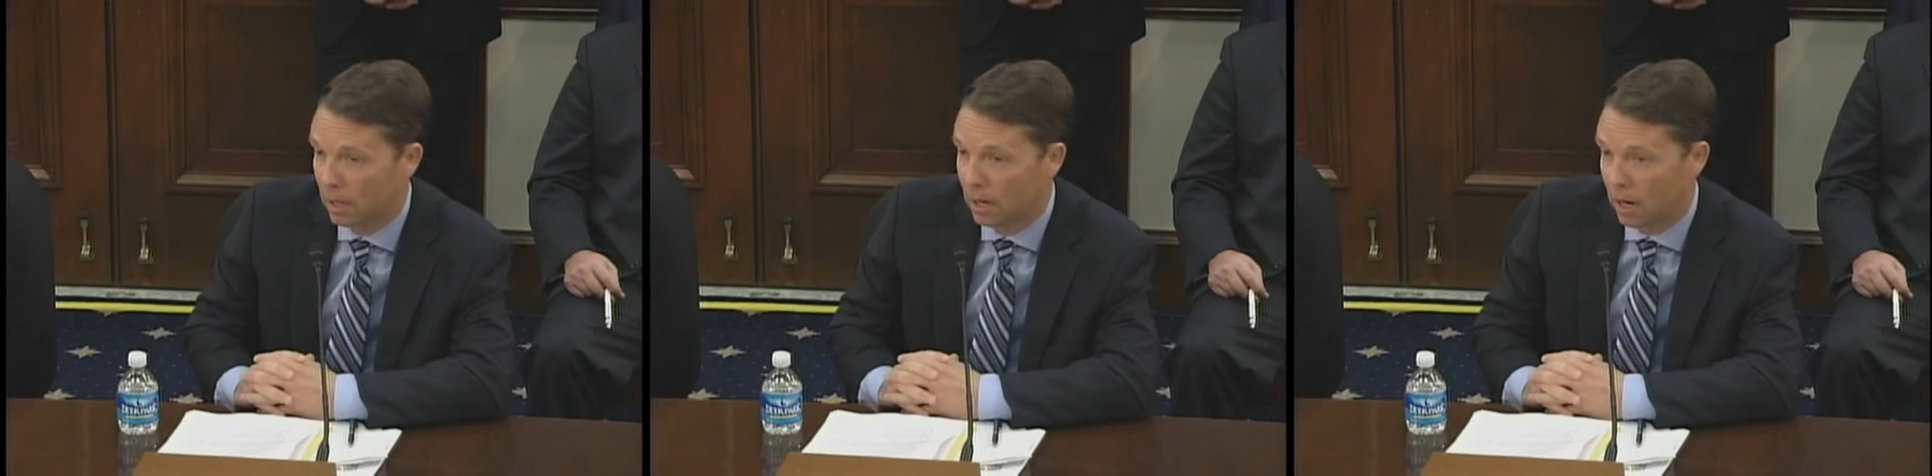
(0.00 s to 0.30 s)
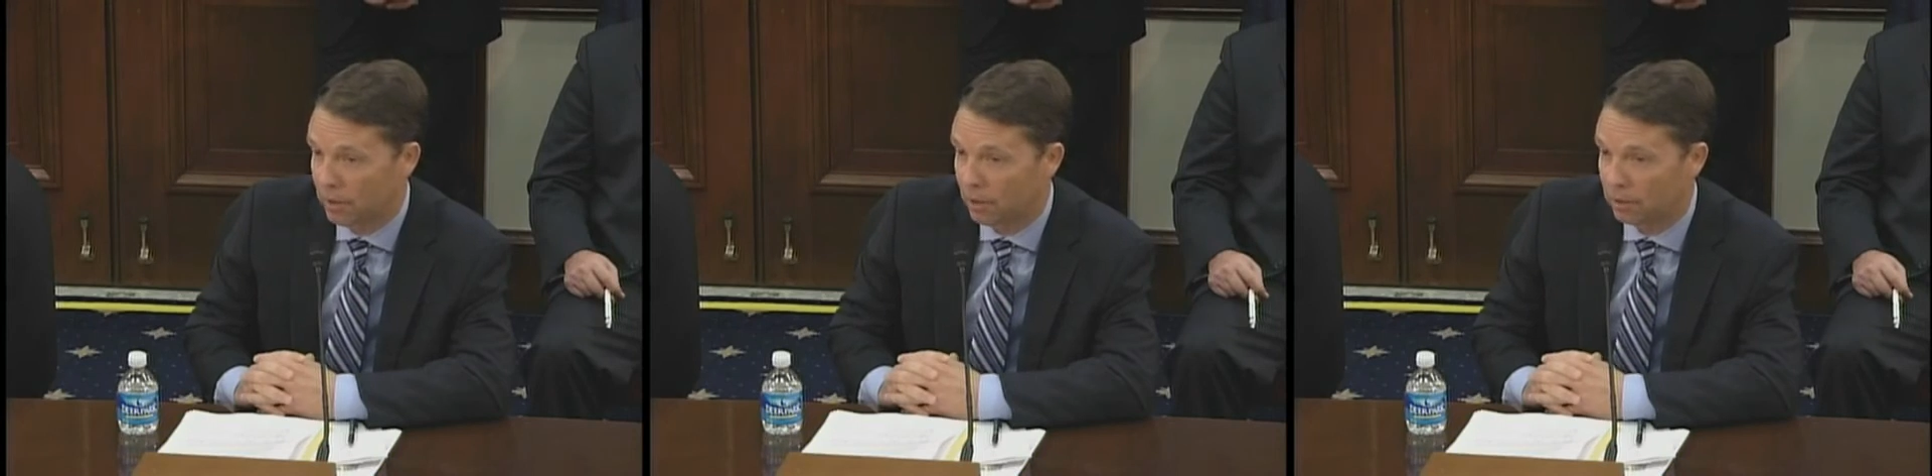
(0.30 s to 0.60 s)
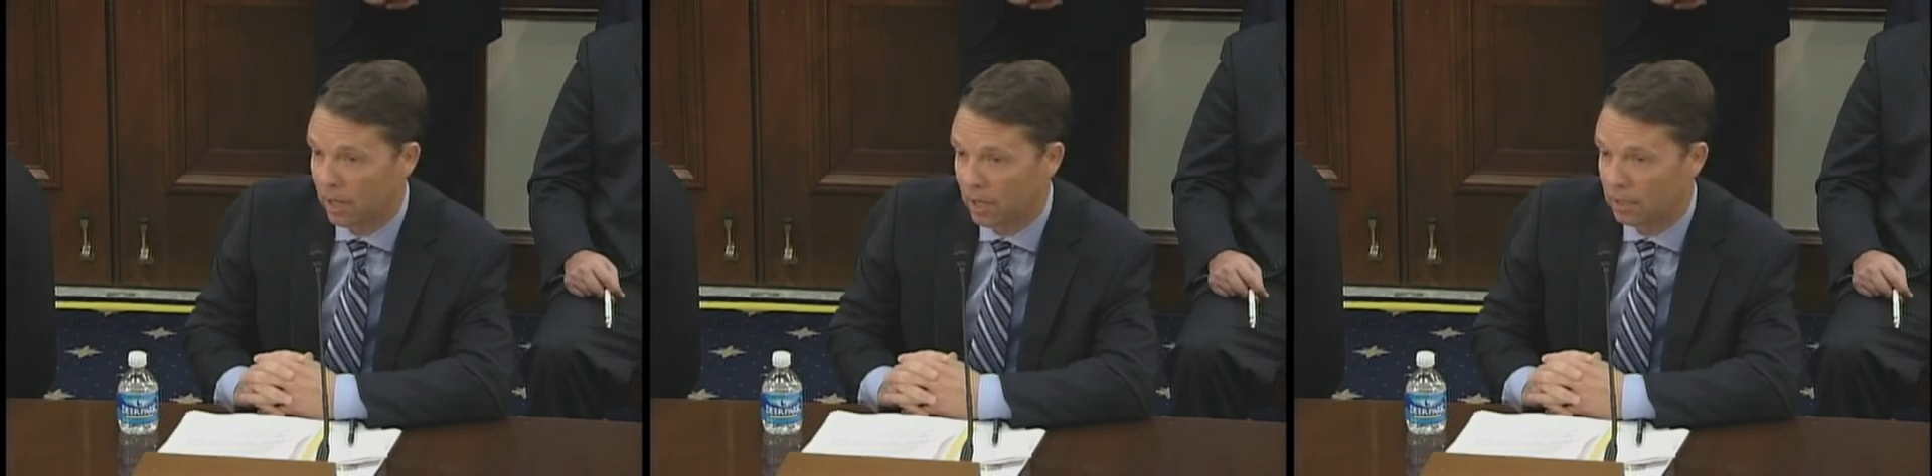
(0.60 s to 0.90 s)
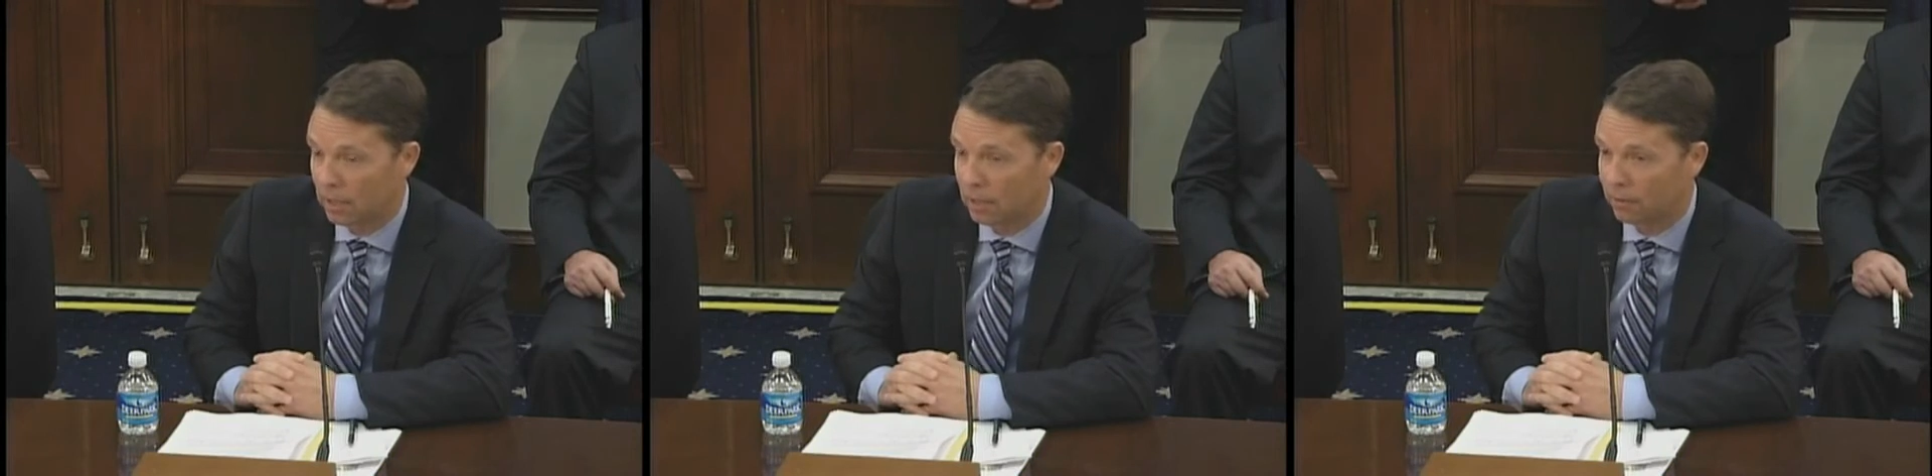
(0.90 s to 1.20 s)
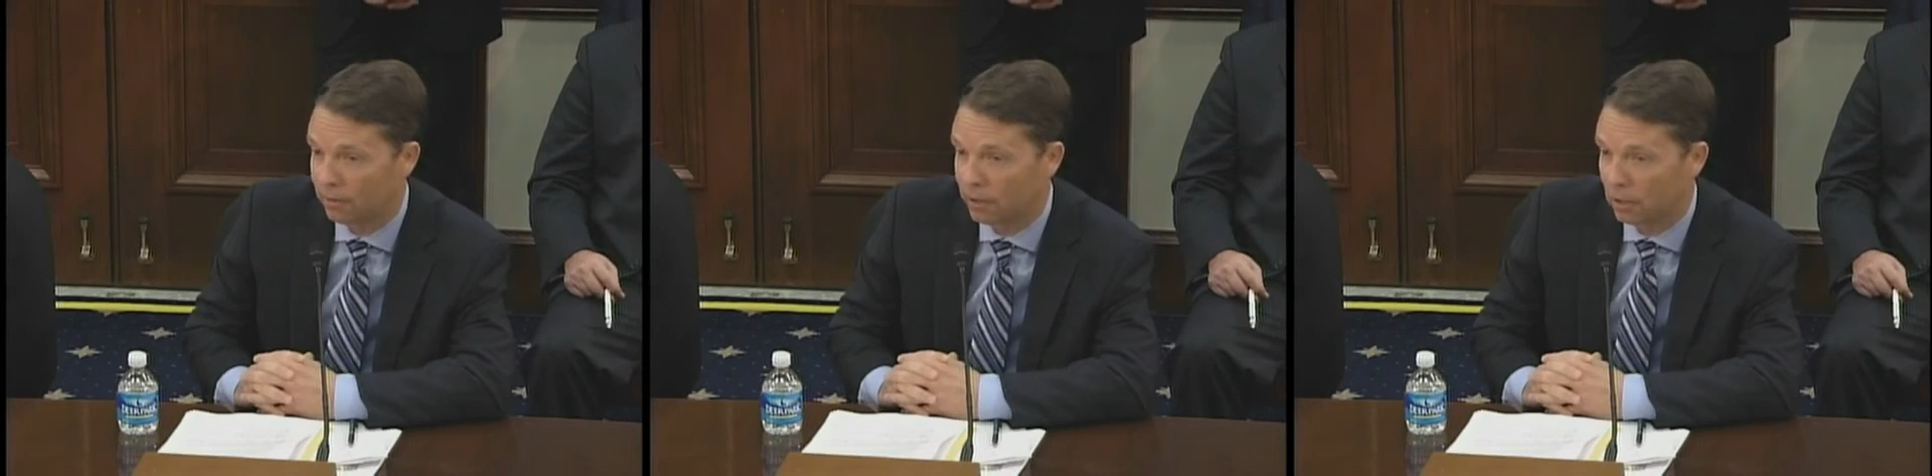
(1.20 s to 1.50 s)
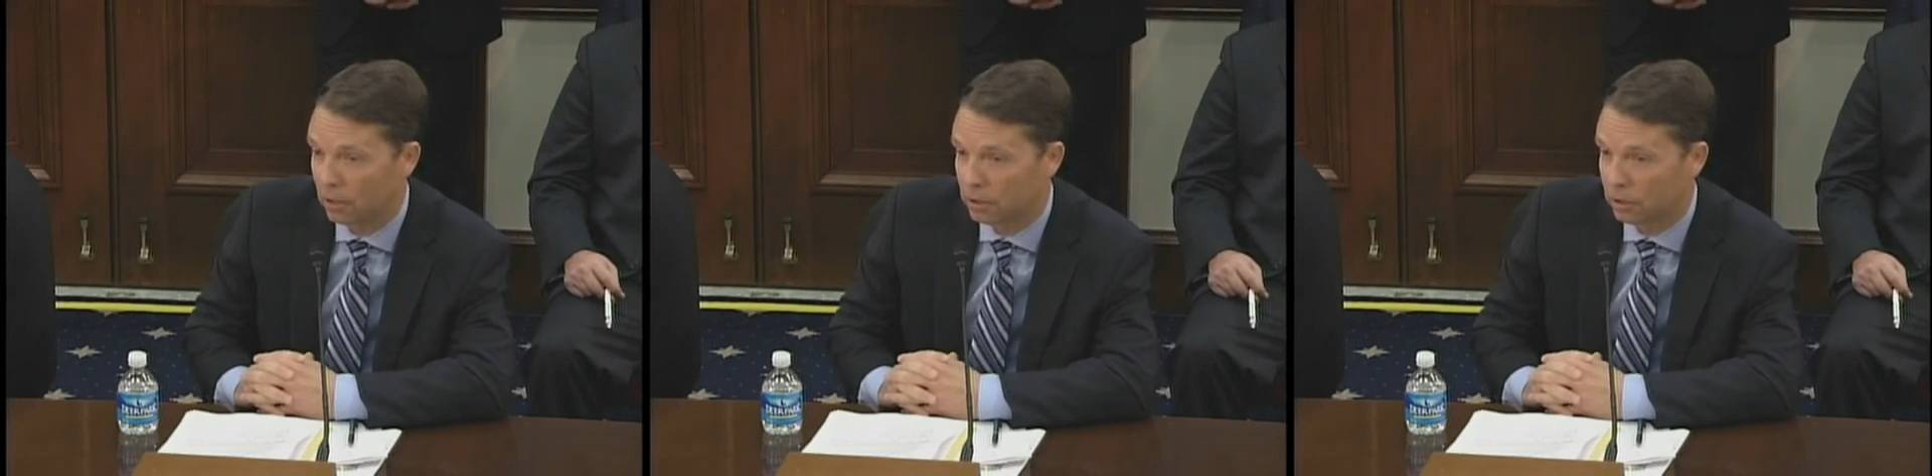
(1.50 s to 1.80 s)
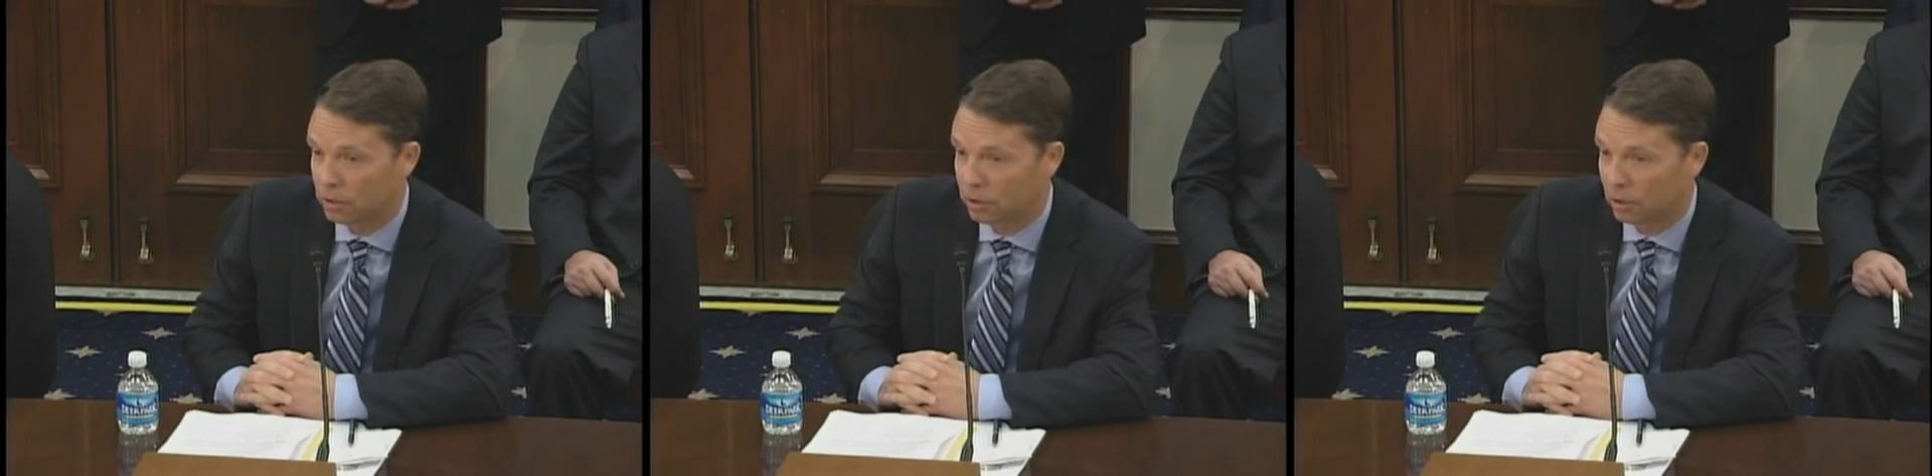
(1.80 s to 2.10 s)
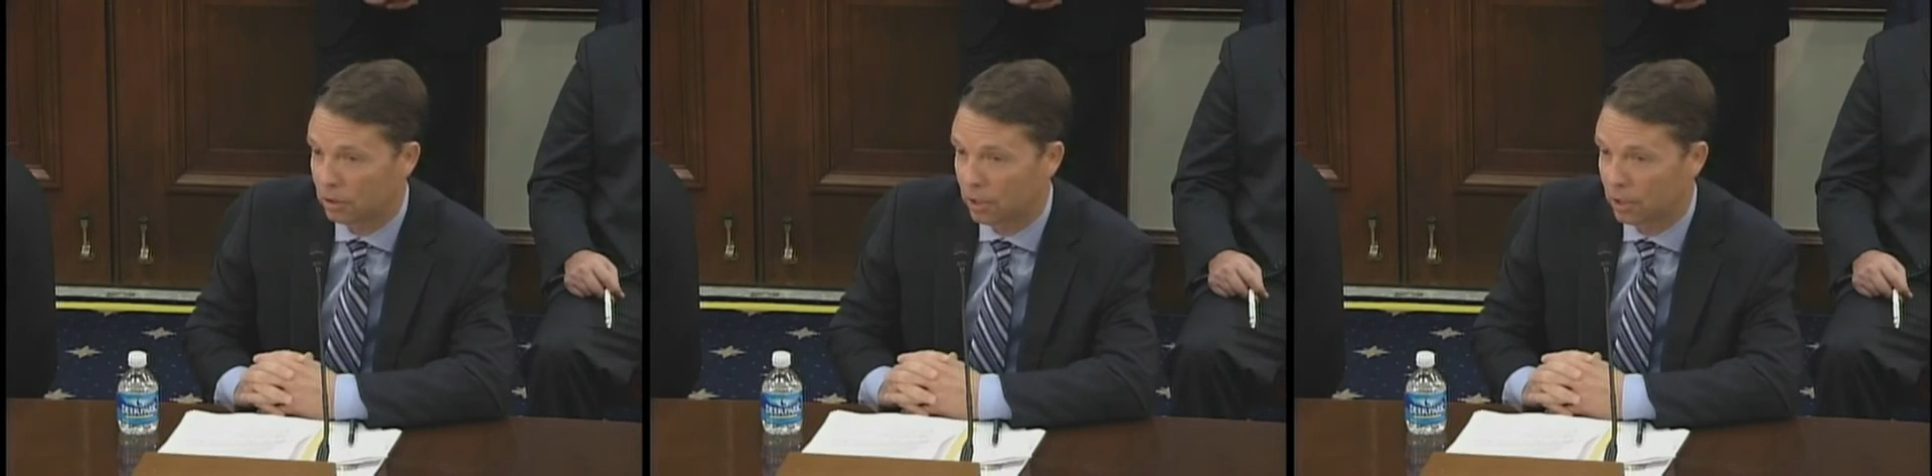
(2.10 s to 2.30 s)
On the other hand, if there is uncertainty